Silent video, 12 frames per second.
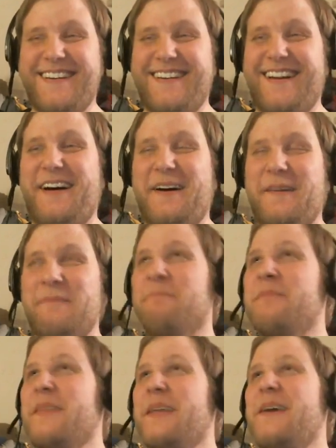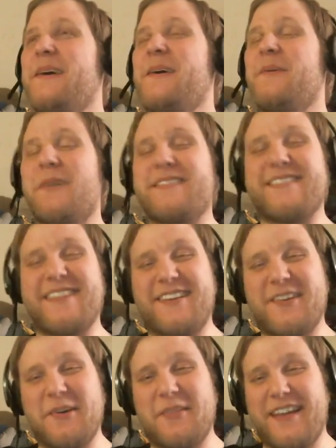what's the
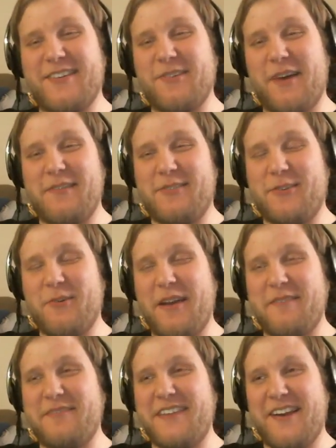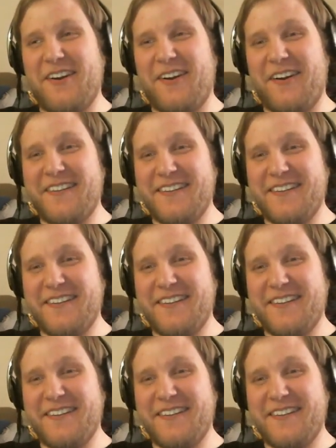dude that drives Gravedigger?